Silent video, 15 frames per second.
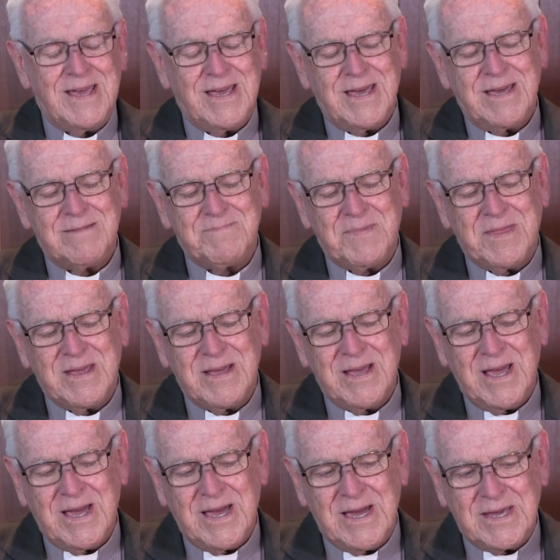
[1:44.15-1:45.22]

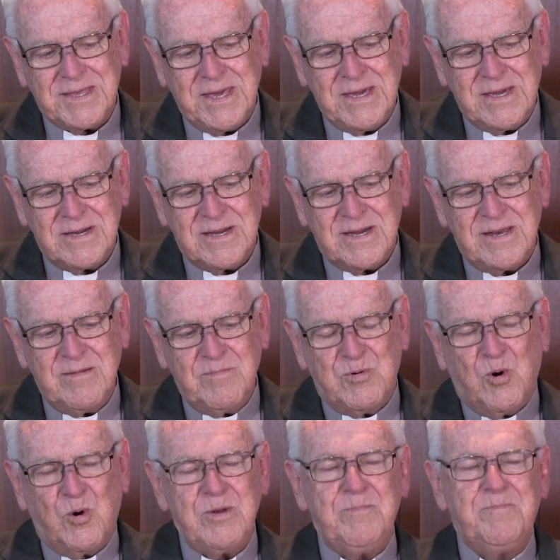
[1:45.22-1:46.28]
I think an
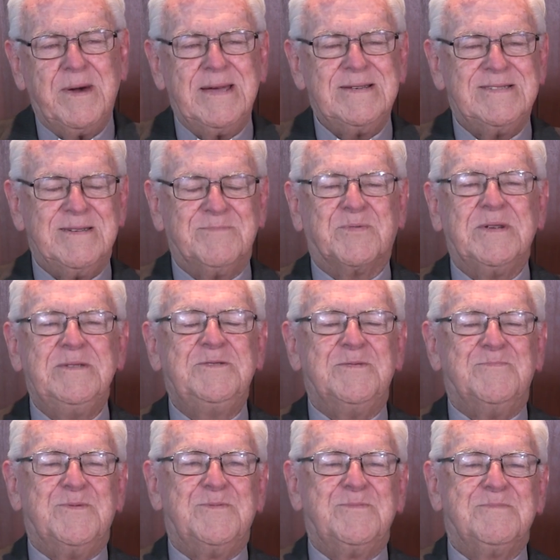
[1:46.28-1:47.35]
important basic
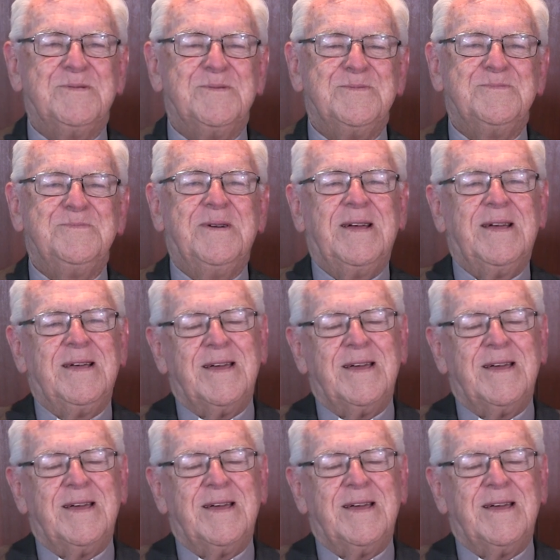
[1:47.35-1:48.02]
principle to